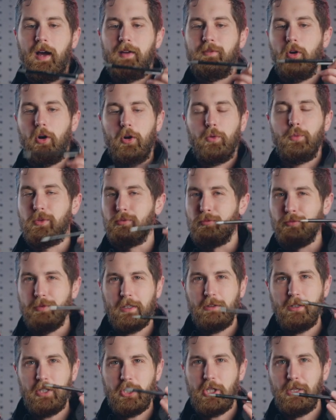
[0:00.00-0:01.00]
I've gone with
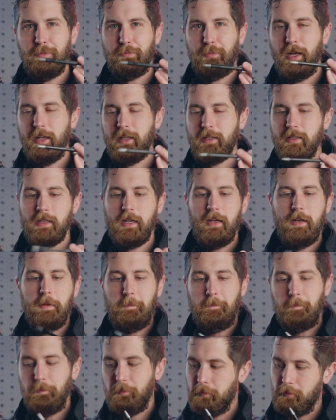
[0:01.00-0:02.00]
really cheap pens
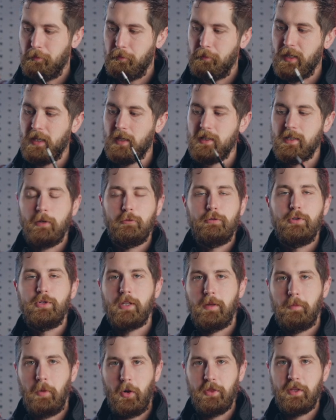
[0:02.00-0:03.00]
because I
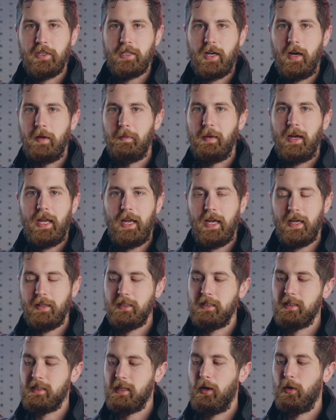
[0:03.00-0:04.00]
lose them all the time. I
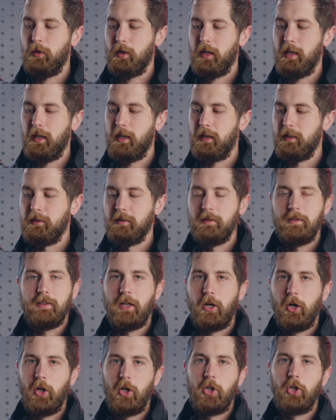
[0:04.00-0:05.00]
hand these out and
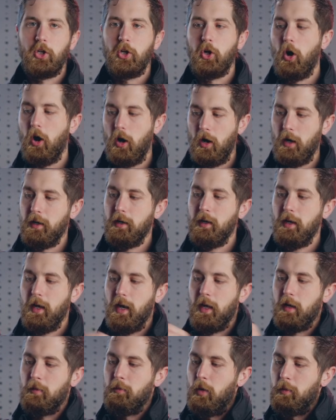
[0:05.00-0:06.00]
they're gone
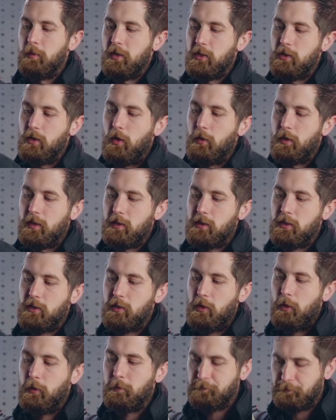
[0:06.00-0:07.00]
at a moment's notice.
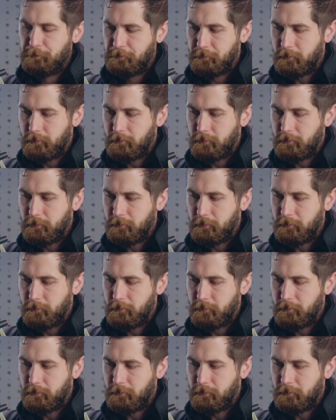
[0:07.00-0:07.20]
So